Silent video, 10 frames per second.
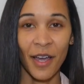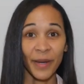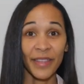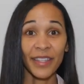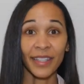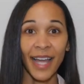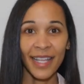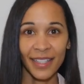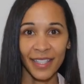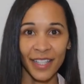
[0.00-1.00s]
but the
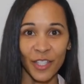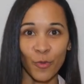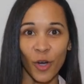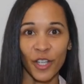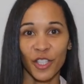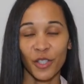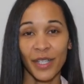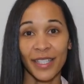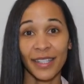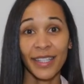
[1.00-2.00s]
last thing that you want to do
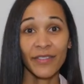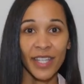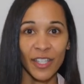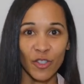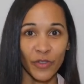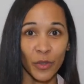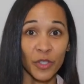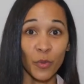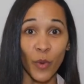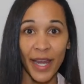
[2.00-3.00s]
is leave the
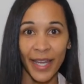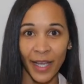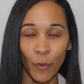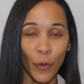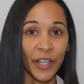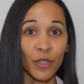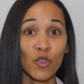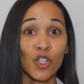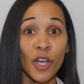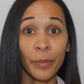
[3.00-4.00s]
interviewers waiting while
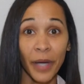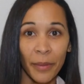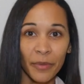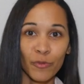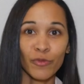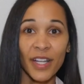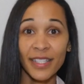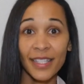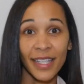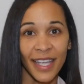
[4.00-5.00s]
you jump up, run
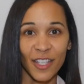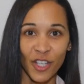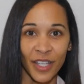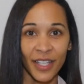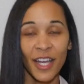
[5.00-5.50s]
to the kitchen,